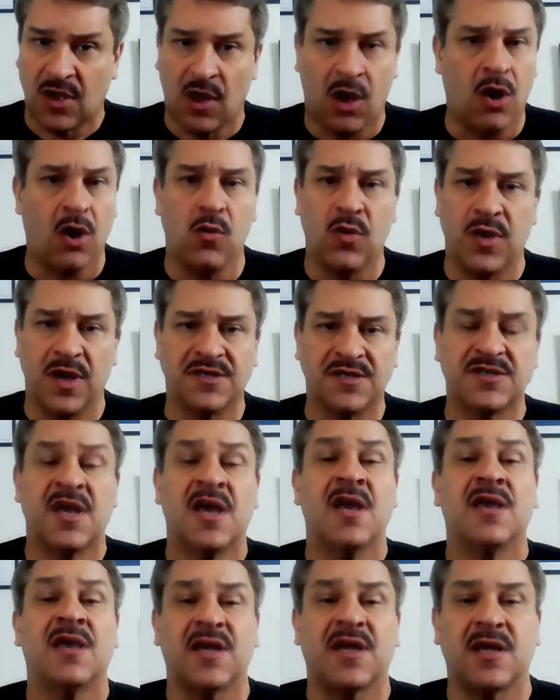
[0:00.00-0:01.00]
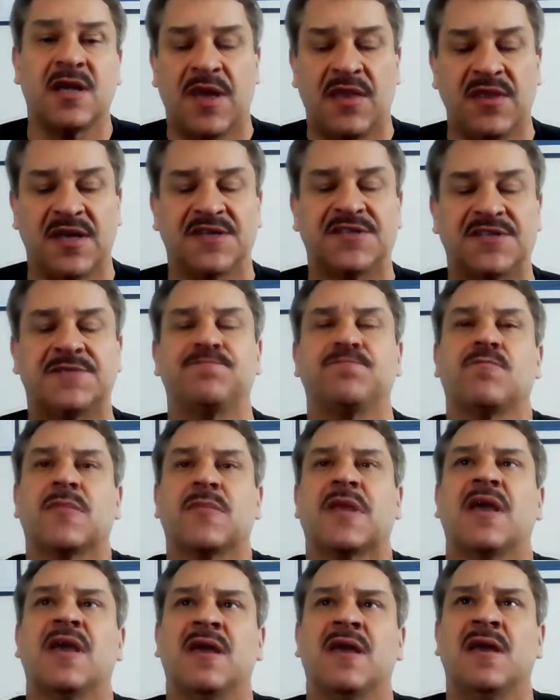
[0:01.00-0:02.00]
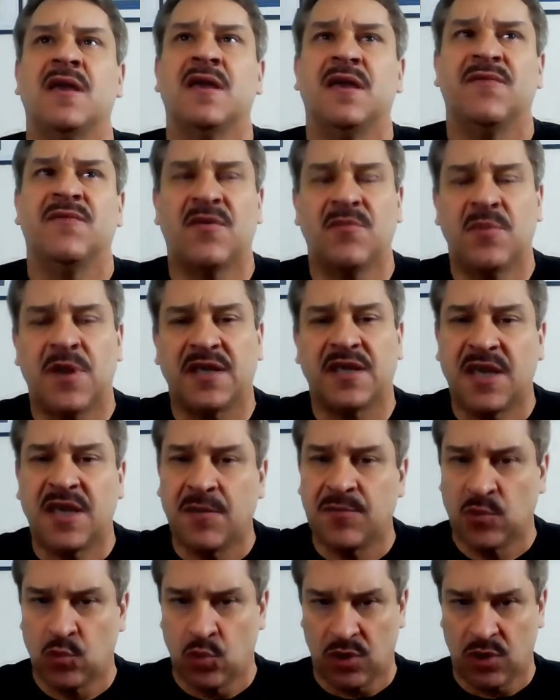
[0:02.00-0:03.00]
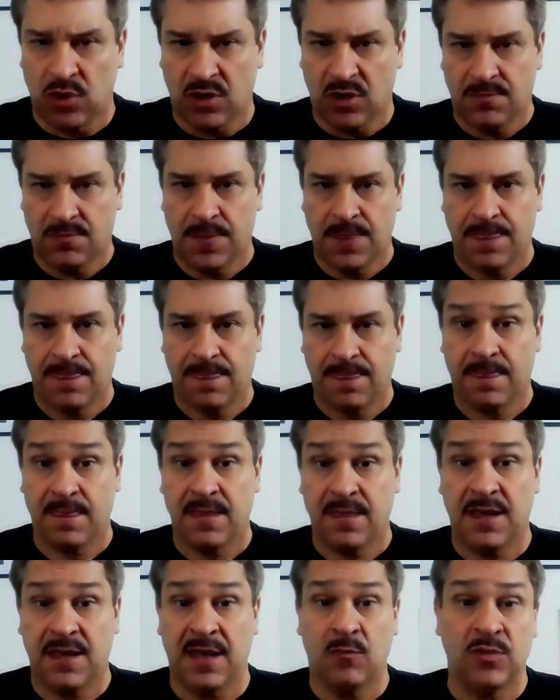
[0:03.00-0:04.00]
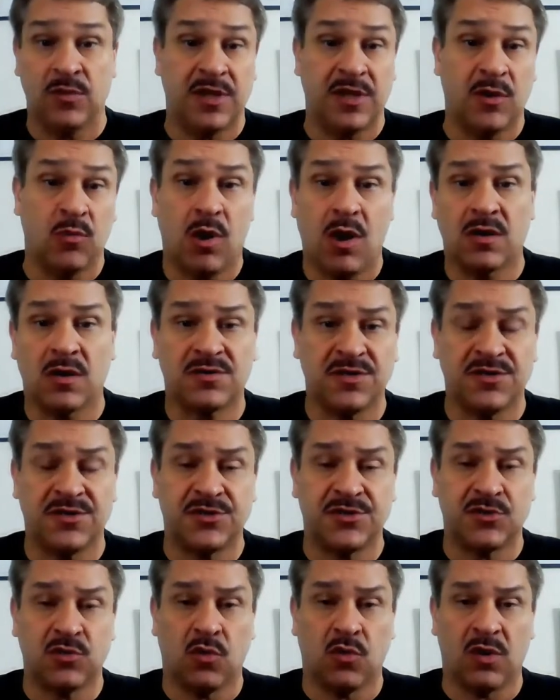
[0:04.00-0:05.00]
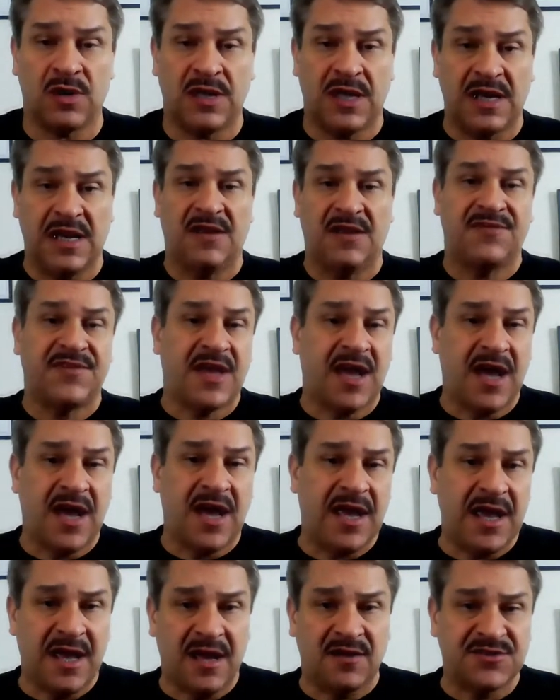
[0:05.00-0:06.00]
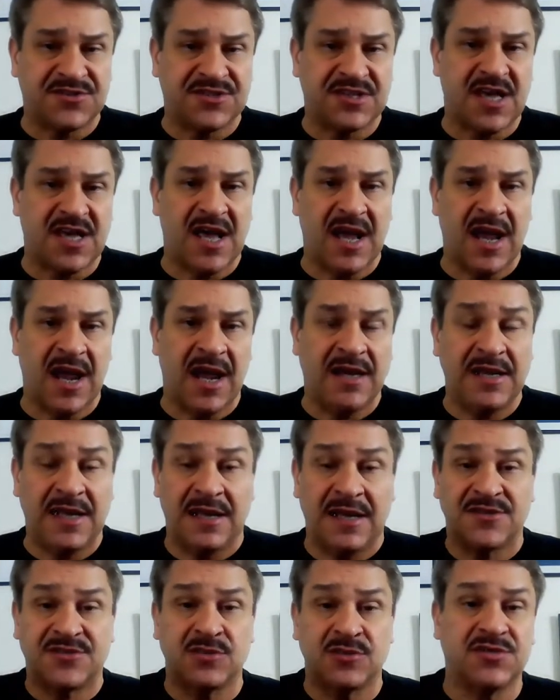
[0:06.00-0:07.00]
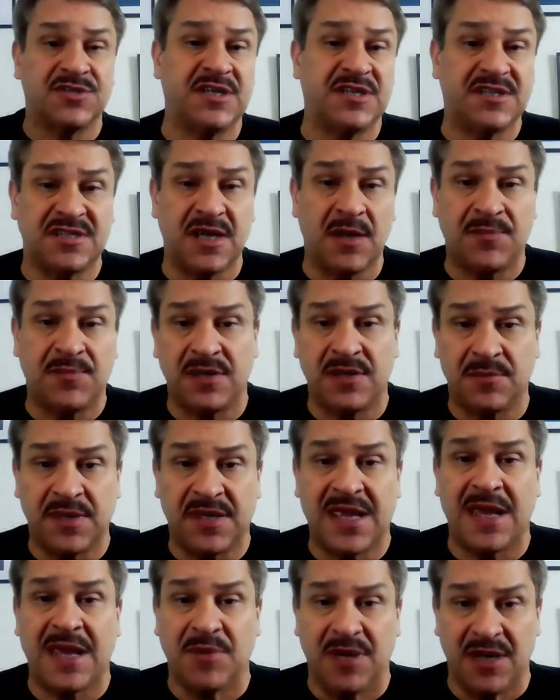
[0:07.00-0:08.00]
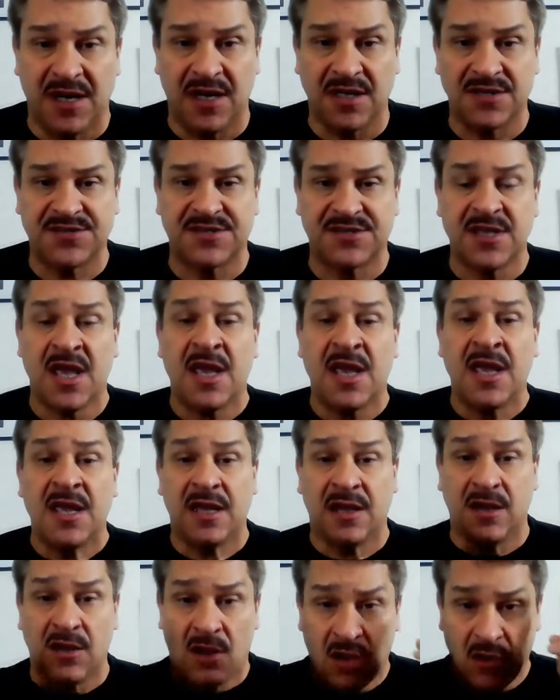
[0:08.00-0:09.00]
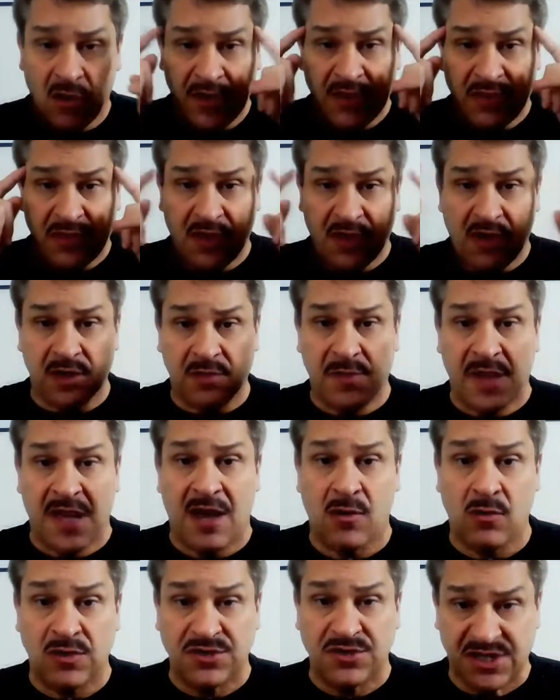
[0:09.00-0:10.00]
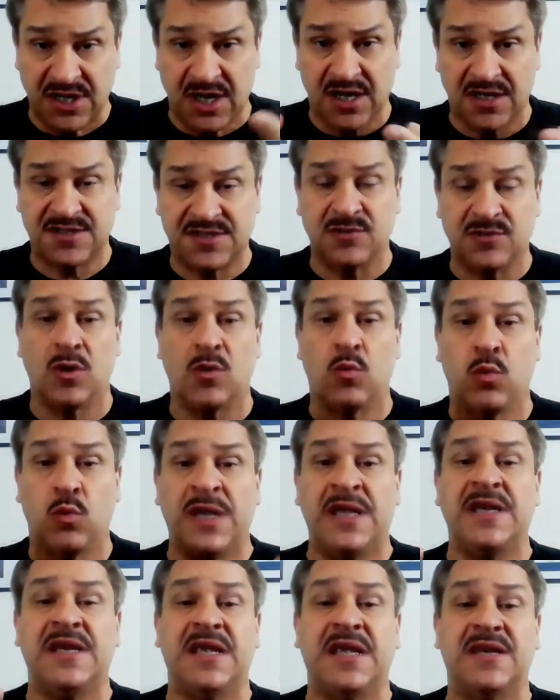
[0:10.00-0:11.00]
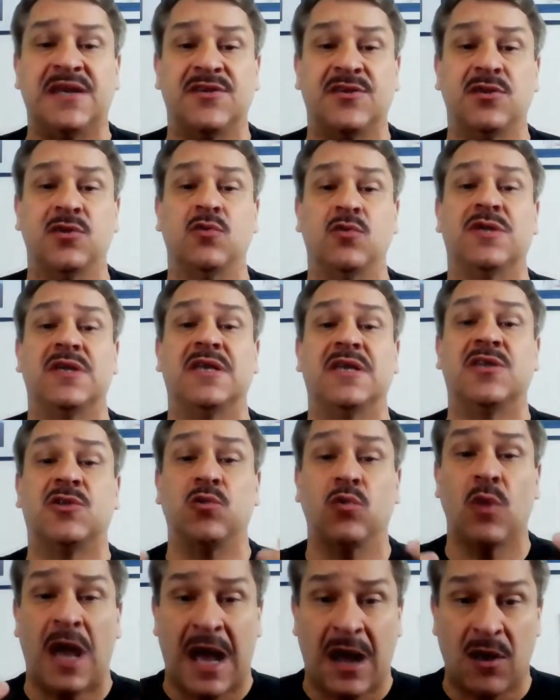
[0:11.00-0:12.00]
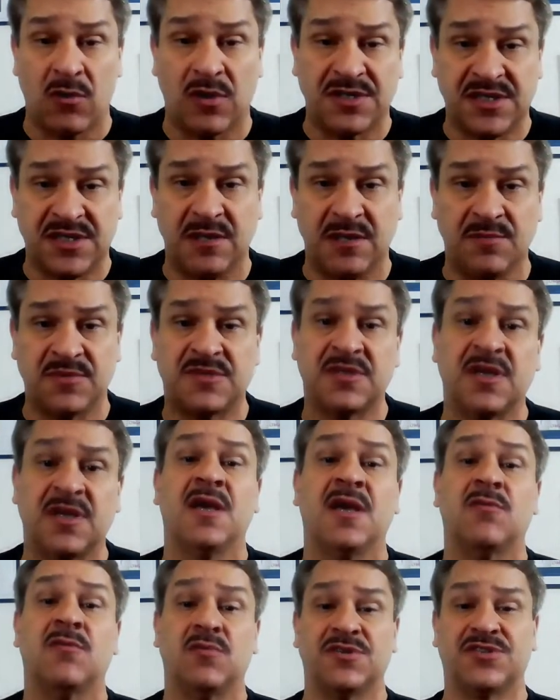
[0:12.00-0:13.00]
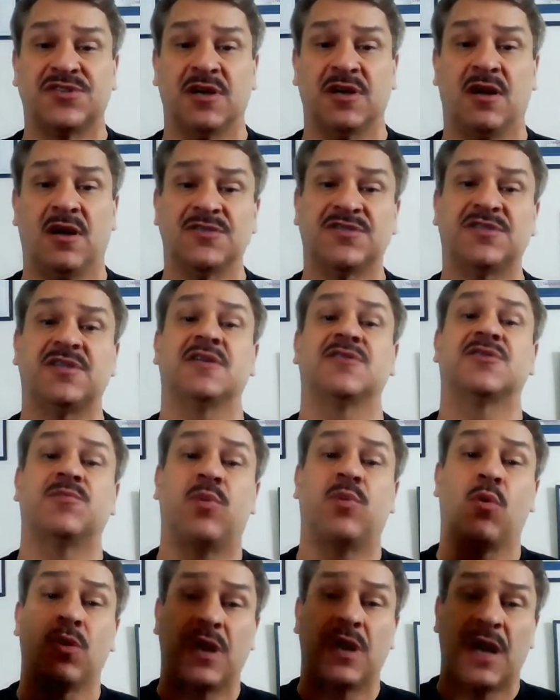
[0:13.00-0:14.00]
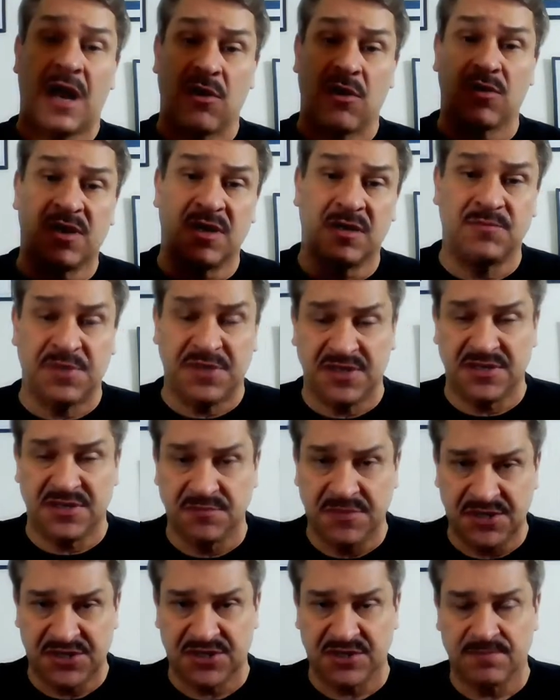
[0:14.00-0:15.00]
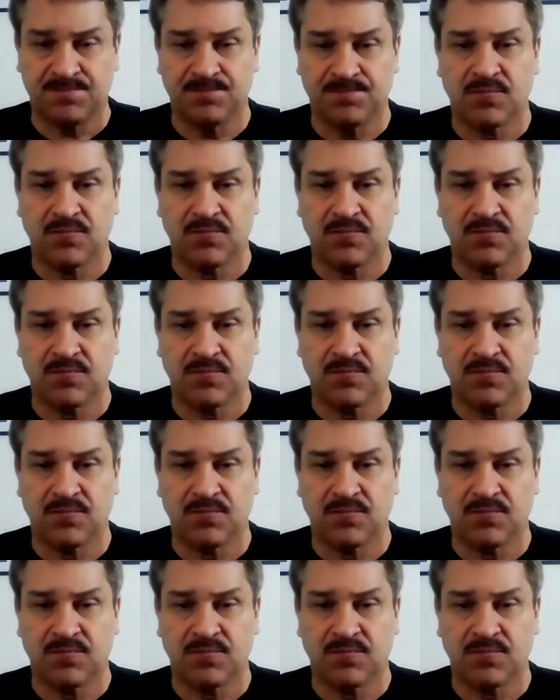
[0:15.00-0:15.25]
always, think about this. If everybody came to work, and when they walked in the door, they left I outside, and as soon as they stepped in, it became us. And all they thought about was us and what we need to do to get to our team's results that support our company's mission.